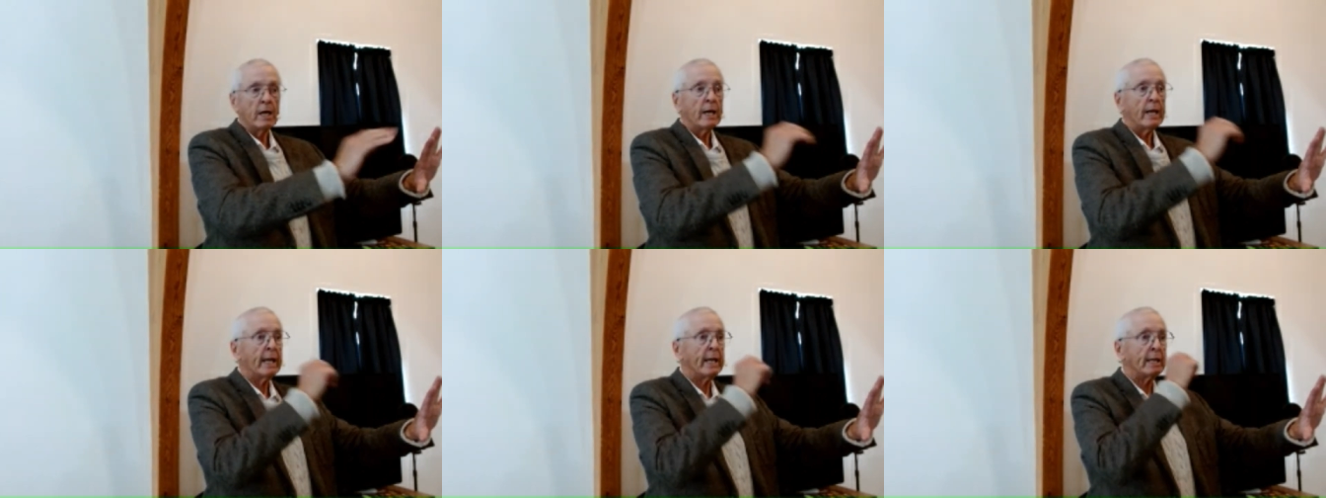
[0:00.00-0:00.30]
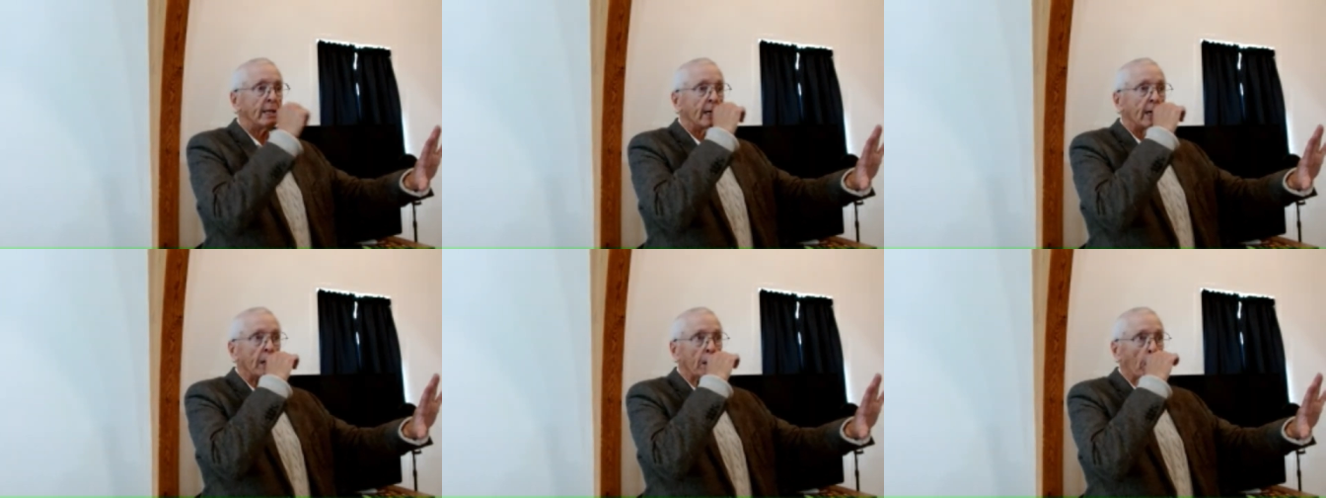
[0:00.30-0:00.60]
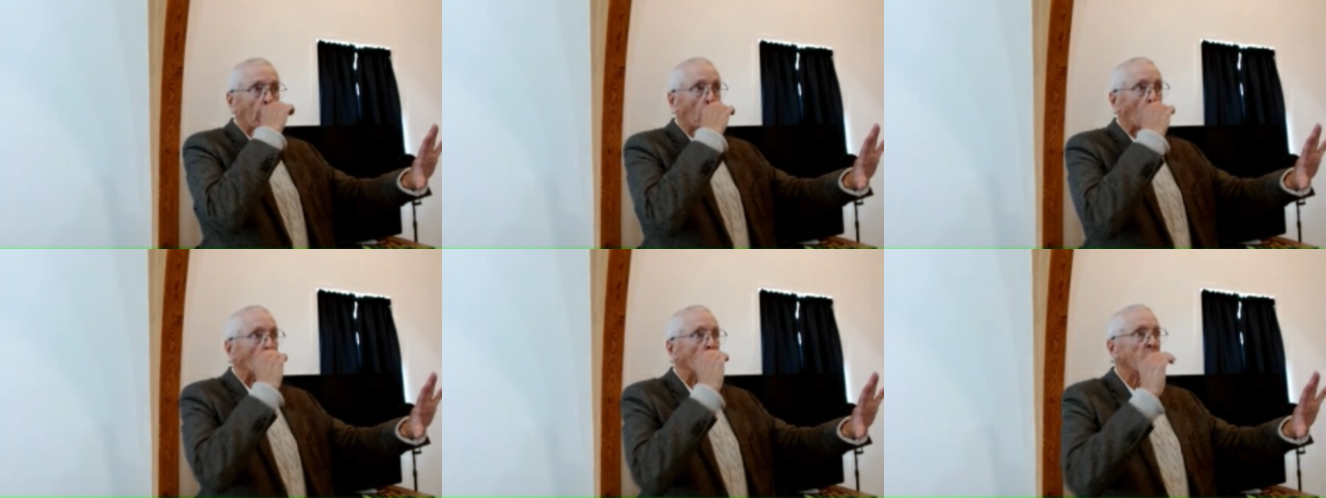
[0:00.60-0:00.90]
And not
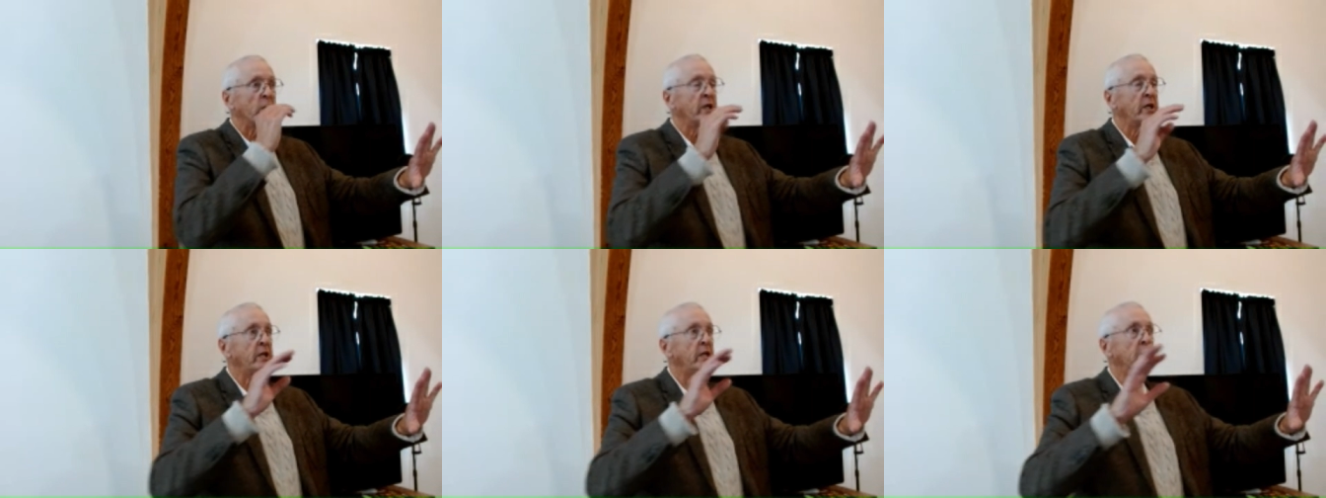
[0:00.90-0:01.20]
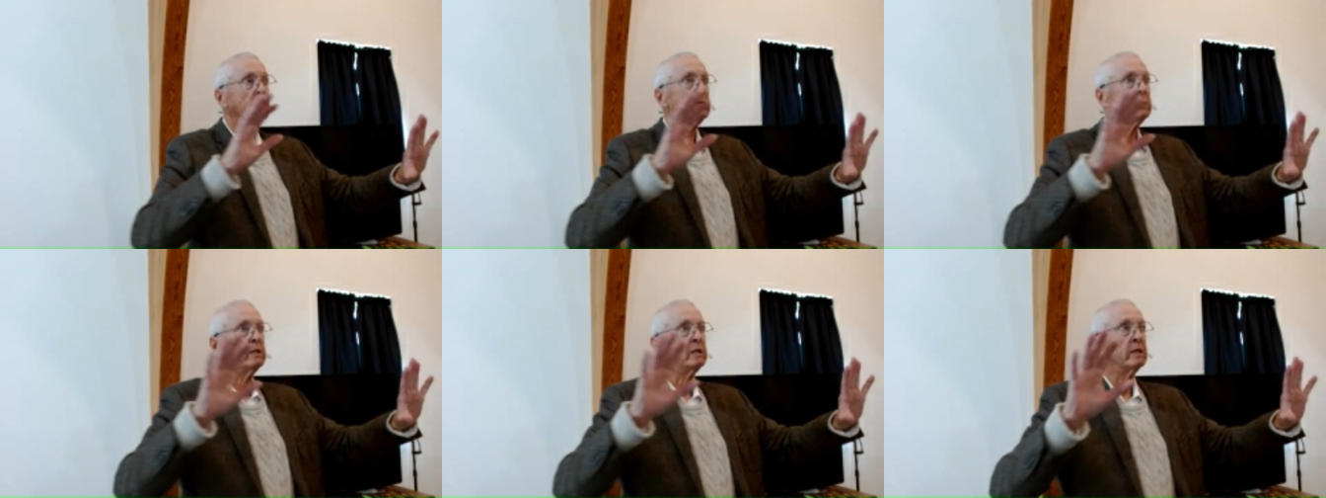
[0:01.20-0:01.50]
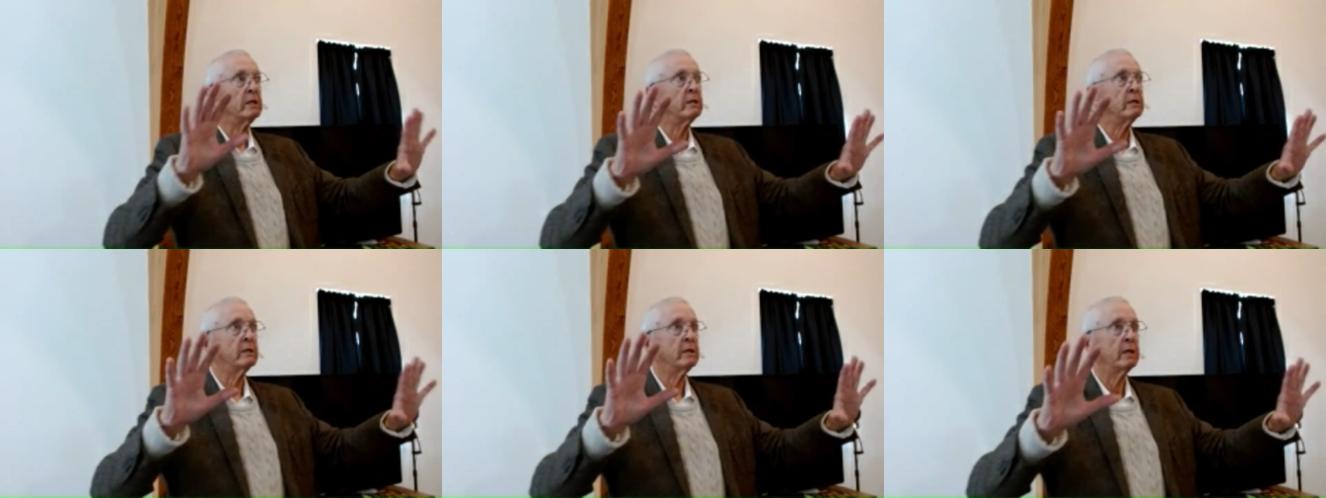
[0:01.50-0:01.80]
only
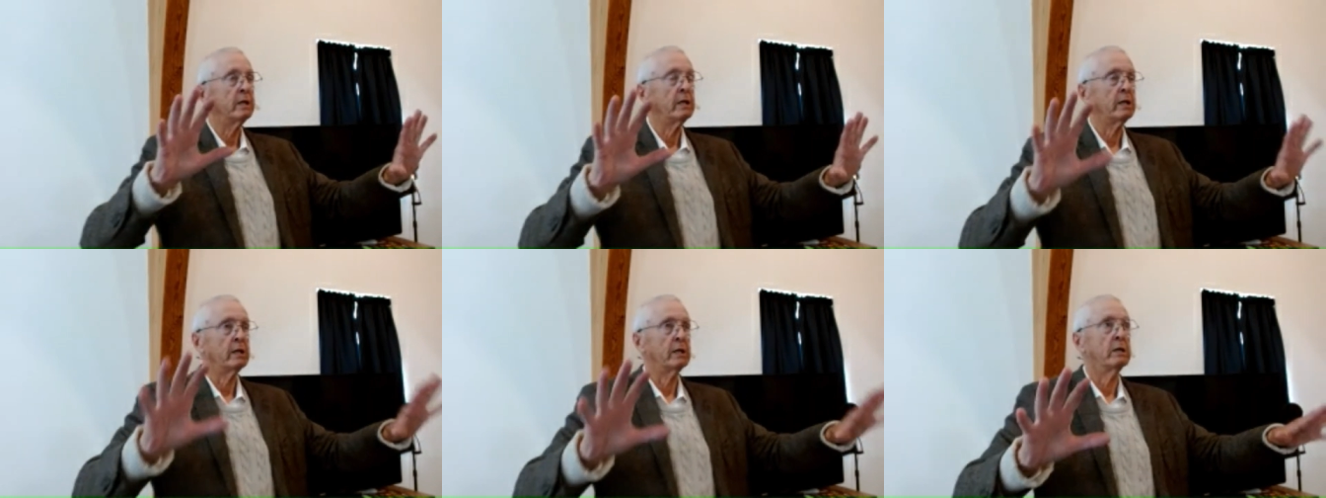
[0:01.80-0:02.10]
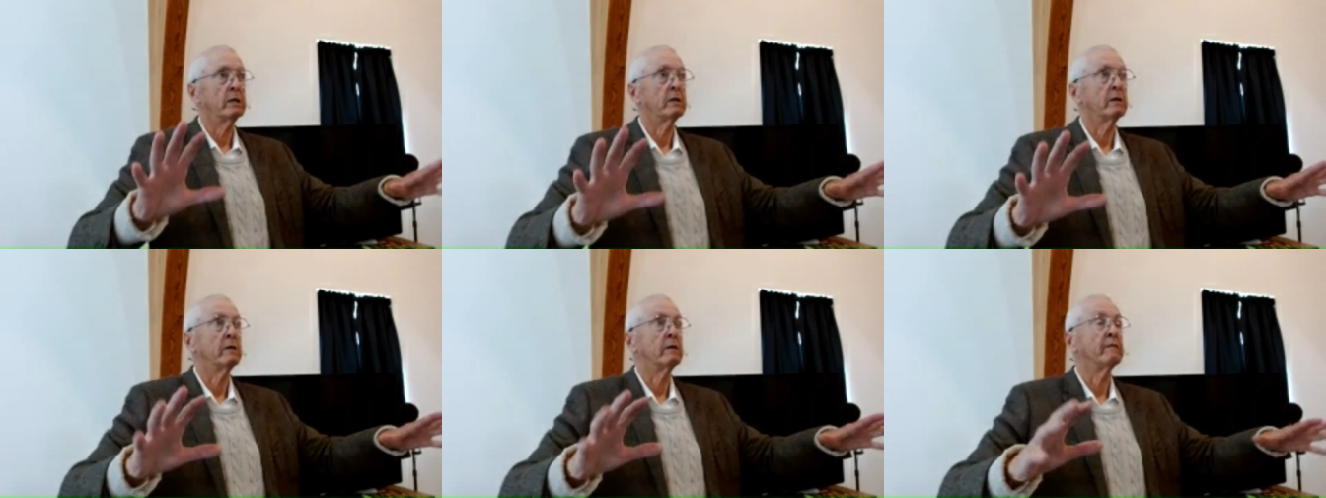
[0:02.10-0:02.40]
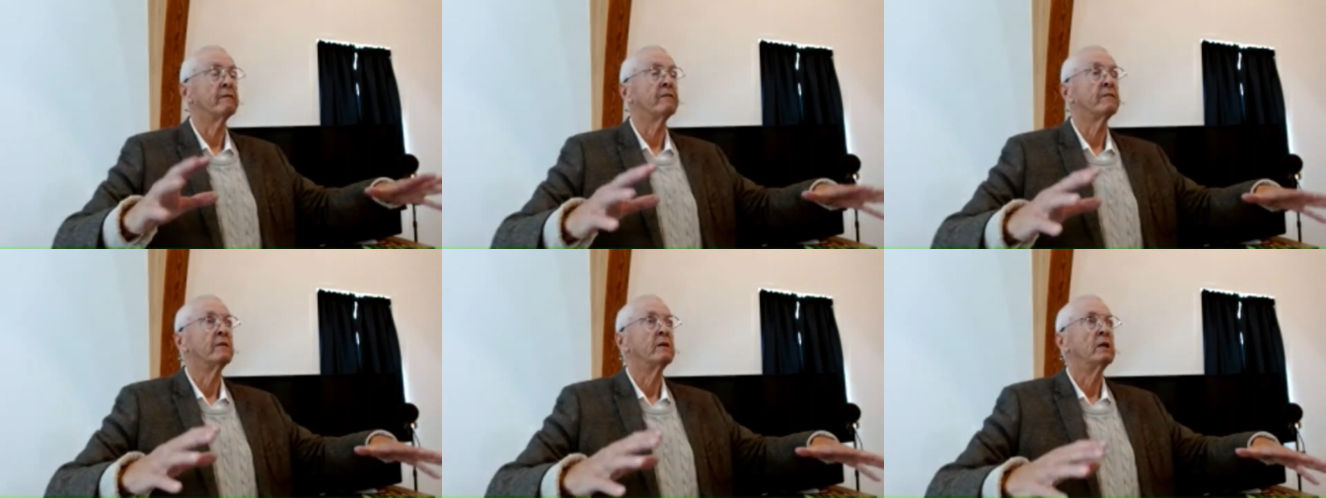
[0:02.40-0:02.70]
did they
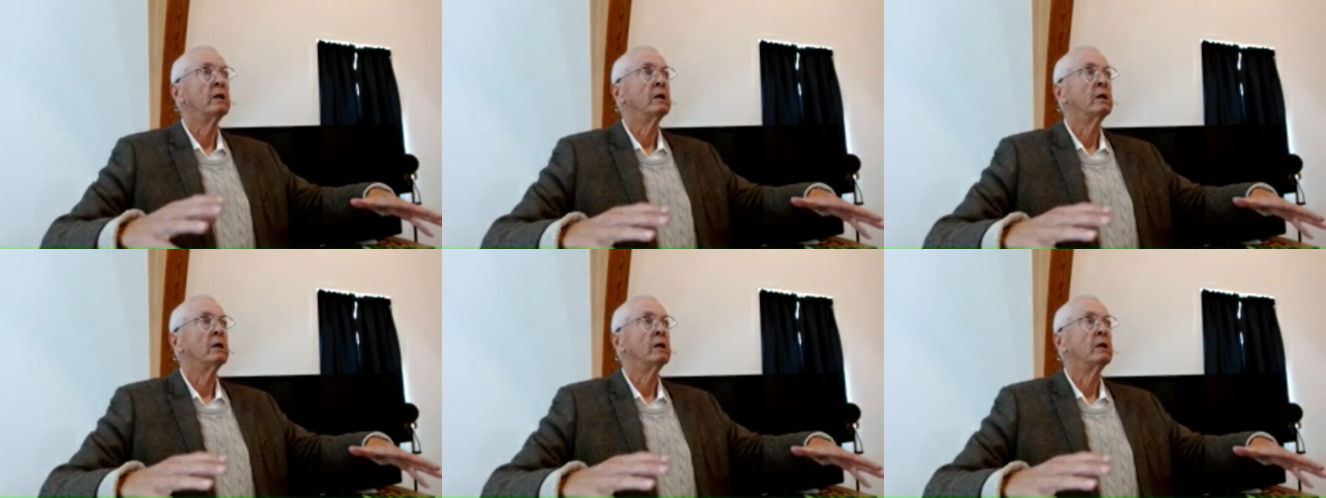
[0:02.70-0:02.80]
have